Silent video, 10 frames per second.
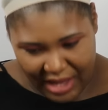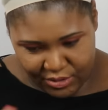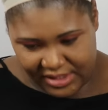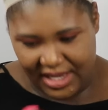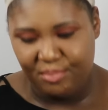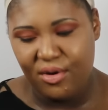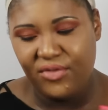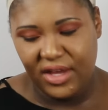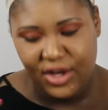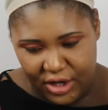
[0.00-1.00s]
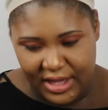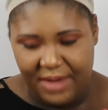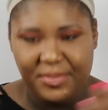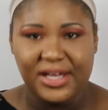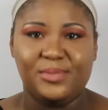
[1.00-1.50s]
I would say a perfect
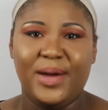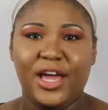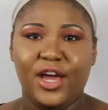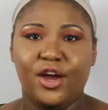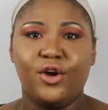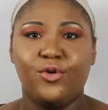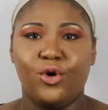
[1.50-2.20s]
hairline, because my hair